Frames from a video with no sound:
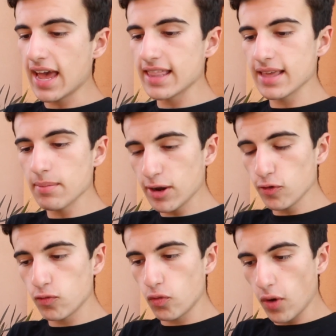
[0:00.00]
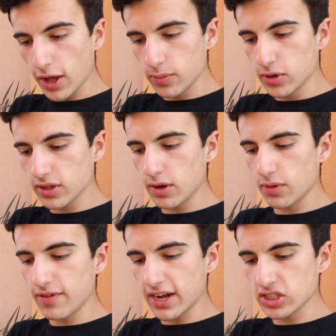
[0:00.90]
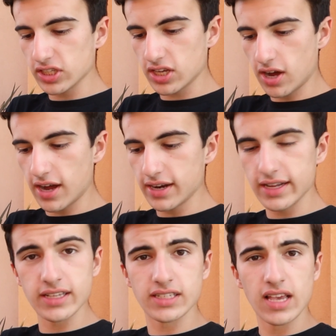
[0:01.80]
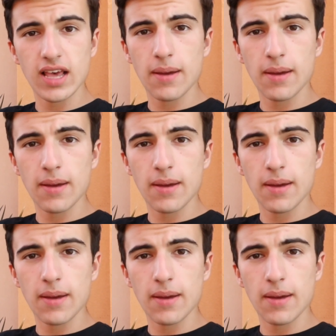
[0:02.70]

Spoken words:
and the amount of Wailmer that we've actually caught is